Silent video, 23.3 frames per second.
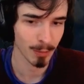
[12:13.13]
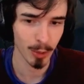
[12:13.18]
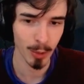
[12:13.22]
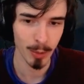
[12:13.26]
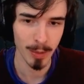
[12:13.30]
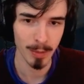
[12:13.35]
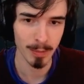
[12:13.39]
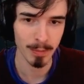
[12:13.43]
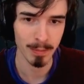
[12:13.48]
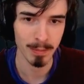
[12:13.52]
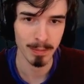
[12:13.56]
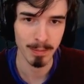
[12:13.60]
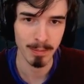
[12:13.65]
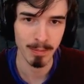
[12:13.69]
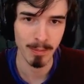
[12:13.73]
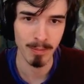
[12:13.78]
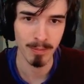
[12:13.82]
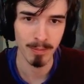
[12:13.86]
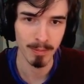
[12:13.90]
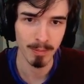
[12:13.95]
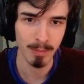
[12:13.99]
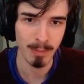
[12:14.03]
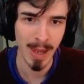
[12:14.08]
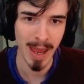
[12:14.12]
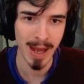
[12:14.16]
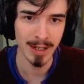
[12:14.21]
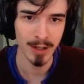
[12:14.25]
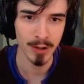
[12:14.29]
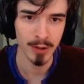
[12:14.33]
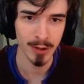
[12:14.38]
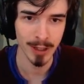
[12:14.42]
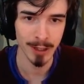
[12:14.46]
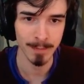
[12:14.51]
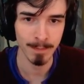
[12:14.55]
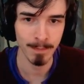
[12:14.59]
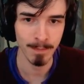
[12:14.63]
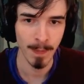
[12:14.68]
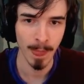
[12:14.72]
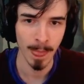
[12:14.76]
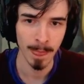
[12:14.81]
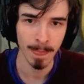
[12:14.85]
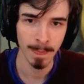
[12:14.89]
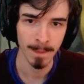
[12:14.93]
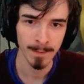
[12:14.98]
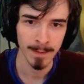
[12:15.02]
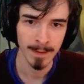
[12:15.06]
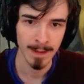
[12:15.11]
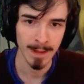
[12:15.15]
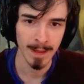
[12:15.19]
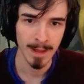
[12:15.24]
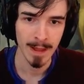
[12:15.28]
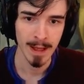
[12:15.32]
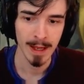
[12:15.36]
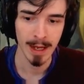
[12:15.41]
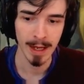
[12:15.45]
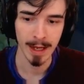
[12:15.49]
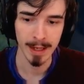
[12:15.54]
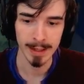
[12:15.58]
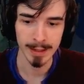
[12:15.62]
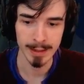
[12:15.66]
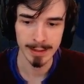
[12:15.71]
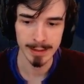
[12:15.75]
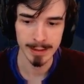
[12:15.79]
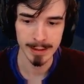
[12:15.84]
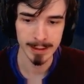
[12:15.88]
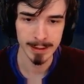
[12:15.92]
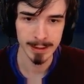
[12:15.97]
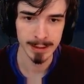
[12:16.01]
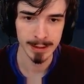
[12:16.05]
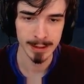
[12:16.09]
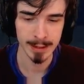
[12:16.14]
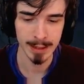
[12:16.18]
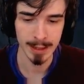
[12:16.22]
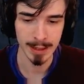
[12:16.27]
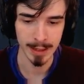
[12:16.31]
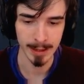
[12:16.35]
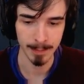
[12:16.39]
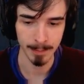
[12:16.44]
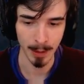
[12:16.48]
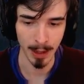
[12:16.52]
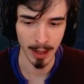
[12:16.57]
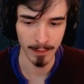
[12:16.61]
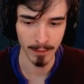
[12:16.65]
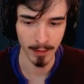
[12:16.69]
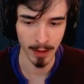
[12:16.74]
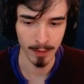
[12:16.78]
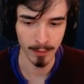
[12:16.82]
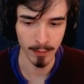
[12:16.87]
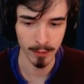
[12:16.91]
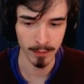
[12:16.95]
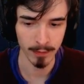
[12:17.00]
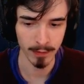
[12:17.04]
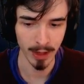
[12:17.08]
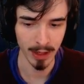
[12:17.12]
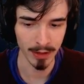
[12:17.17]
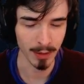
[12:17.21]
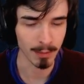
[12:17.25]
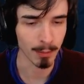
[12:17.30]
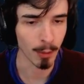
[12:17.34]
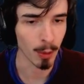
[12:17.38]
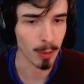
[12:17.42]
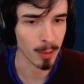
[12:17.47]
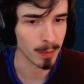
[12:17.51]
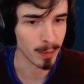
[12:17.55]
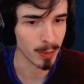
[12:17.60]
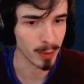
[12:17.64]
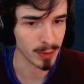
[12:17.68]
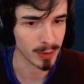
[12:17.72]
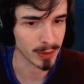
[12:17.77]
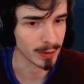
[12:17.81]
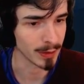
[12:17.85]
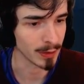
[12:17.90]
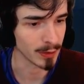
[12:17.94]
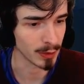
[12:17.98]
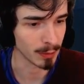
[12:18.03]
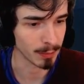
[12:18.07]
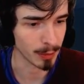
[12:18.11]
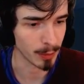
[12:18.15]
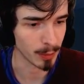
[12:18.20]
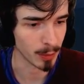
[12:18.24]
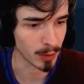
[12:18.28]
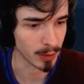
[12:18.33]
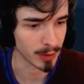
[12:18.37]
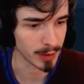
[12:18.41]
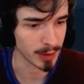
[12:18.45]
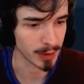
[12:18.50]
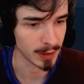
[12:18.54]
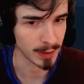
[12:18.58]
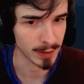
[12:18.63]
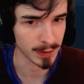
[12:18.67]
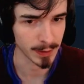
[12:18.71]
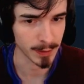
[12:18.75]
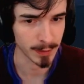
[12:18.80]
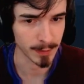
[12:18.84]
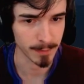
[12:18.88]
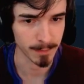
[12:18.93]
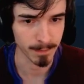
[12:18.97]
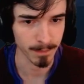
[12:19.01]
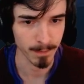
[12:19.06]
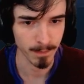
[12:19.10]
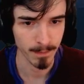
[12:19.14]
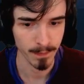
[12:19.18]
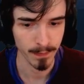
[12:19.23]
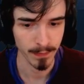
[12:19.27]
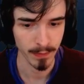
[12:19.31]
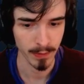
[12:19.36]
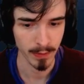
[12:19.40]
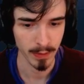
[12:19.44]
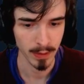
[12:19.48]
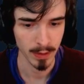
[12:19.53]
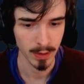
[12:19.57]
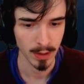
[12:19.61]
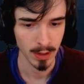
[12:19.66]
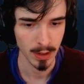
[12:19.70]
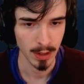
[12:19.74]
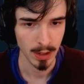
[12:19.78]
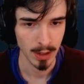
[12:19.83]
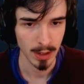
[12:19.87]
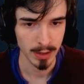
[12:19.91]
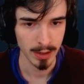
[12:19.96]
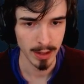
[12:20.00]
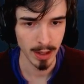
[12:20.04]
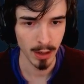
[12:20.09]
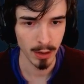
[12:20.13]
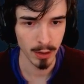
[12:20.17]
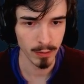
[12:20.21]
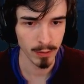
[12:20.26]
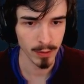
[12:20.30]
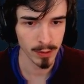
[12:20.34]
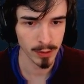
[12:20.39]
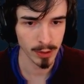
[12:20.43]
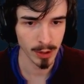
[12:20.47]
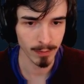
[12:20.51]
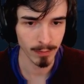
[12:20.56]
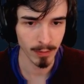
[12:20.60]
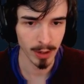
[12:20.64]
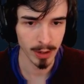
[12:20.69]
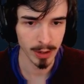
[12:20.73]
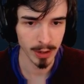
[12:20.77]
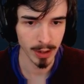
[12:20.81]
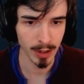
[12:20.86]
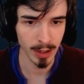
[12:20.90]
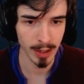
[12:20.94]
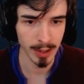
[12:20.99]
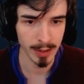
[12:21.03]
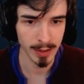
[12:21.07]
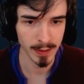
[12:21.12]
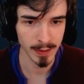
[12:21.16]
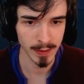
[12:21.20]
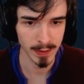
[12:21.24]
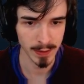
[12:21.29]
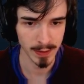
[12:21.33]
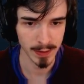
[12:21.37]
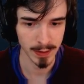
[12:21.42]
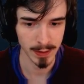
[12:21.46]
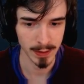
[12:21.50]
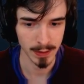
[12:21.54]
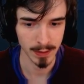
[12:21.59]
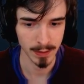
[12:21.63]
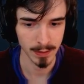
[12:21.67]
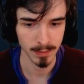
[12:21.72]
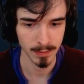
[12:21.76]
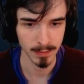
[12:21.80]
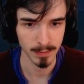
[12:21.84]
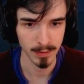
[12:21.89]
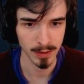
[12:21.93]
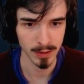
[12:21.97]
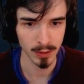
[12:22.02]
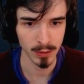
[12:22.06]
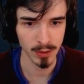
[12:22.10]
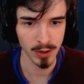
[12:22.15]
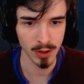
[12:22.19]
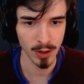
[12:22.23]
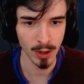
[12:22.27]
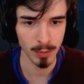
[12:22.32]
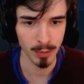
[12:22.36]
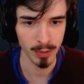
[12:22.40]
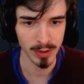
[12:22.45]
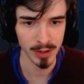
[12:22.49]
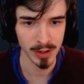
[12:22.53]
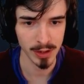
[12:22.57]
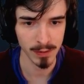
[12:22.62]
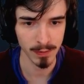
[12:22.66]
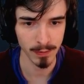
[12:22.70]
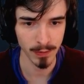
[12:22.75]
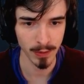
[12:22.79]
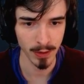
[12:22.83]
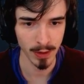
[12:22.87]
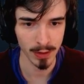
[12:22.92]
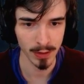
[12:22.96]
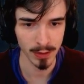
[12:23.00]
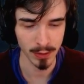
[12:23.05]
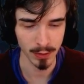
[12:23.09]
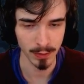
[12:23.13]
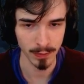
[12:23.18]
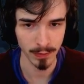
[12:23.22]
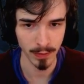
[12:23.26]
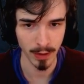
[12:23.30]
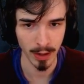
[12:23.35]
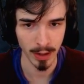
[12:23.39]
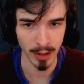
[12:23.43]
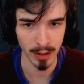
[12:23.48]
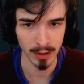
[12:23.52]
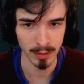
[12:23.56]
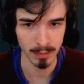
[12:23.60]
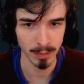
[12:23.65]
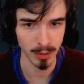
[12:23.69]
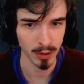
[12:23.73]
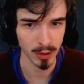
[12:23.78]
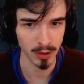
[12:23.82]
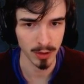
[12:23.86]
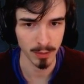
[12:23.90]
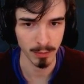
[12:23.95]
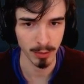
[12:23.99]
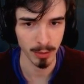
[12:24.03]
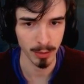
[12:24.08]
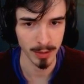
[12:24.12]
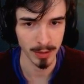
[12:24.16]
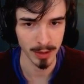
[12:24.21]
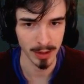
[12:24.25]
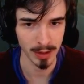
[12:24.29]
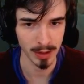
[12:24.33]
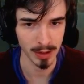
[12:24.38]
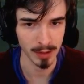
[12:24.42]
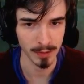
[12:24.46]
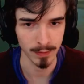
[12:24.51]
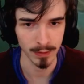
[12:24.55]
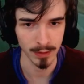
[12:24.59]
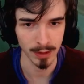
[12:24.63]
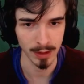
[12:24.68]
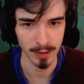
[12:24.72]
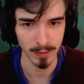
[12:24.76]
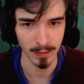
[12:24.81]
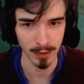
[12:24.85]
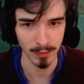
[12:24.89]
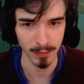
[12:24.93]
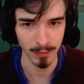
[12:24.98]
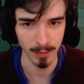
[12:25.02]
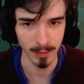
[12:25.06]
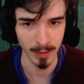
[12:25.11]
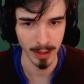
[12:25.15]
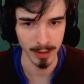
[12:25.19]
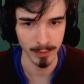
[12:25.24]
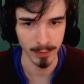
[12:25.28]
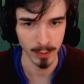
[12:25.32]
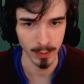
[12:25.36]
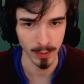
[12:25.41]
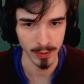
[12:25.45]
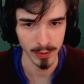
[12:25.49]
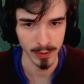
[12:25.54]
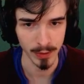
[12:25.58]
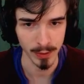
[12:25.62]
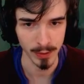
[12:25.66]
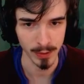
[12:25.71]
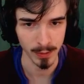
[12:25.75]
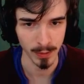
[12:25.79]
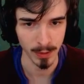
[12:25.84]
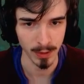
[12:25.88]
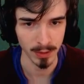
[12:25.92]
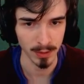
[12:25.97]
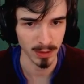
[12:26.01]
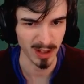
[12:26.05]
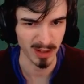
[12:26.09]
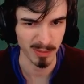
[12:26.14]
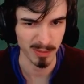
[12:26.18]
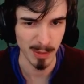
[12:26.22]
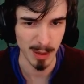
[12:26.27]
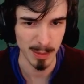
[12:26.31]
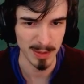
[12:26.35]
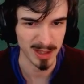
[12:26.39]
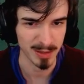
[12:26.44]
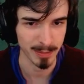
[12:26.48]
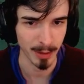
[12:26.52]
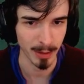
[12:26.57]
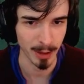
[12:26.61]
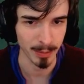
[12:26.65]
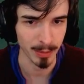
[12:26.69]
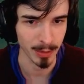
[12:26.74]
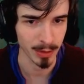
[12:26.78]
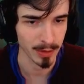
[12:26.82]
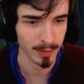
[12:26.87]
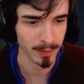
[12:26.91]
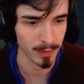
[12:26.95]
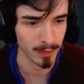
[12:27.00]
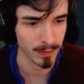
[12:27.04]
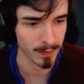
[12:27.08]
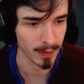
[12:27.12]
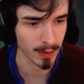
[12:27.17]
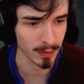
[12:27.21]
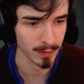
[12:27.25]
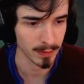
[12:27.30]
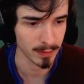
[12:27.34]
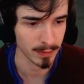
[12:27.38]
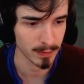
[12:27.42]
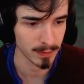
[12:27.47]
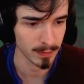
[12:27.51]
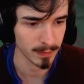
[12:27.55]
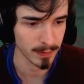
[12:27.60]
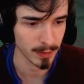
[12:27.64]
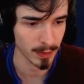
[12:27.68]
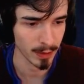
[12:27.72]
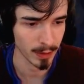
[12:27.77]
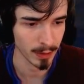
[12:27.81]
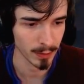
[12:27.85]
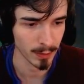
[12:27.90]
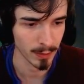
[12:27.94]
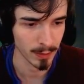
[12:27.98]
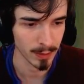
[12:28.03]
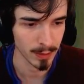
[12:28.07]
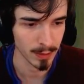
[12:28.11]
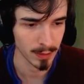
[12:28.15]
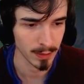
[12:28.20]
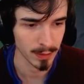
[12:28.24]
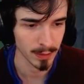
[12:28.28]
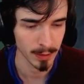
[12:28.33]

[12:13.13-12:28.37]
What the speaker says: them and penetrate them. And yeah, but I've gone for like the Moby boots and the zombie ward here. So they are the runes I'm running, guys. As long as you go precision first, you're fine. But you could probably even deviate from that if you want to as well. Like maybe spellbook if you felt like doing that.